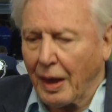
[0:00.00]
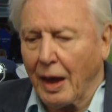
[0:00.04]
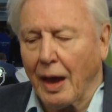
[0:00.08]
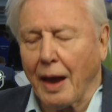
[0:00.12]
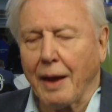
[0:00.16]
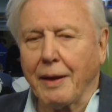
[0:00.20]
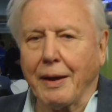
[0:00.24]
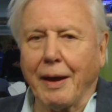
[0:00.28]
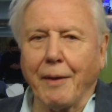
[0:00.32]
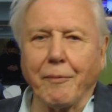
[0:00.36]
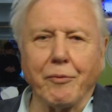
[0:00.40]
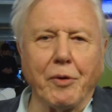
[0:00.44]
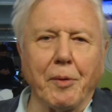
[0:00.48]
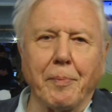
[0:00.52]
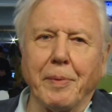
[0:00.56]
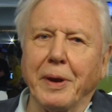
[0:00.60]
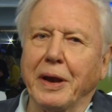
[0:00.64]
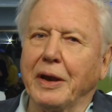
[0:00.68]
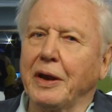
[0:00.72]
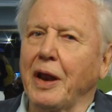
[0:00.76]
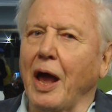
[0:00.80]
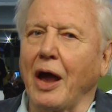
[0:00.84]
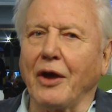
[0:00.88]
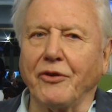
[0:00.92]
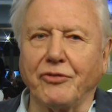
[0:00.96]
I, it would
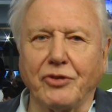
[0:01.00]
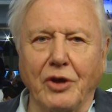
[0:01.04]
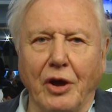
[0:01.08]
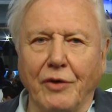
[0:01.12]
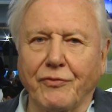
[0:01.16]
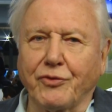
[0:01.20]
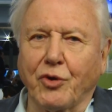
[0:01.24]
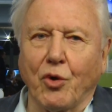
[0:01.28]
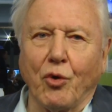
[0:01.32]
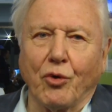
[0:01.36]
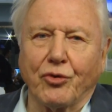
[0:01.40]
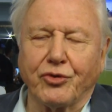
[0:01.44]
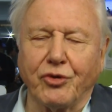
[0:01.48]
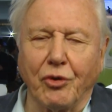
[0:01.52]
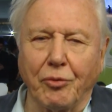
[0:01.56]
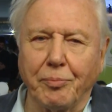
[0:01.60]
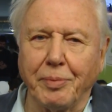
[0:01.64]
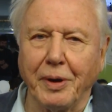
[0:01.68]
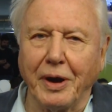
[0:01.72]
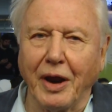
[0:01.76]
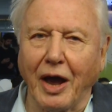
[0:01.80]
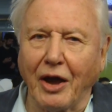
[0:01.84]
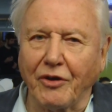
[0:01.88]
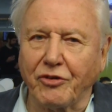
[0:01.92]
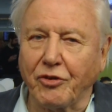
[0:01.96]
be nice. Of course, it would
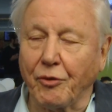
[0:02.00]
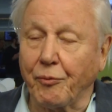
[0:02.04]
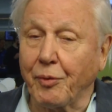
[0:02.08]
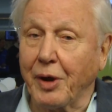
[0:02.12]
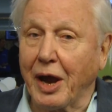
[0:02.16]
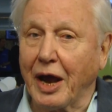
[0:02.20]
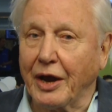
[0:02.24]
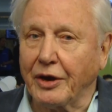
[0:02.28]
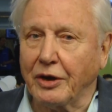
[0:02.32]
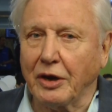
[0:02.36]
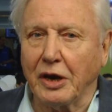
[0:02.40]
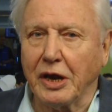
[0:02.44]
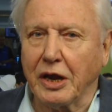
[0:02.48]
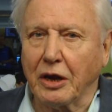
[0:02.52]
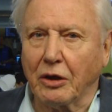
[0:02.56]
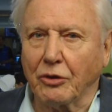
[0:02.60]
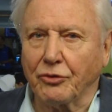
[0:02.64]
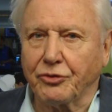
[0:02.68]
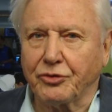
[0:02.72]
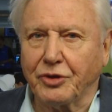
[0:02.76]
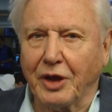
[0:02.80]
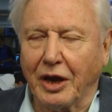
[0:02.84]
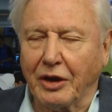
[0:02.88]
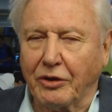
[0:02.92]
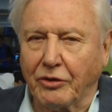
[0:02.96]
be nice if we had a legal
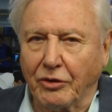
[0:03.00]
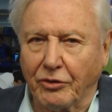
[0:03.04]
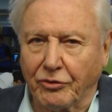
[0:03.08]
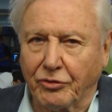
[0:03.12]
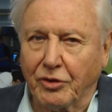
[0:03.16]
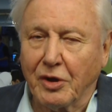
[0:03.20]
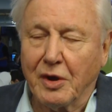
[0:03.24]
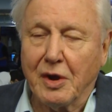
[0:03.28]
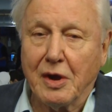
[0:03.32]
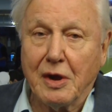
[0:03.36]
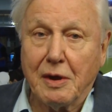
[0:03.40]
status.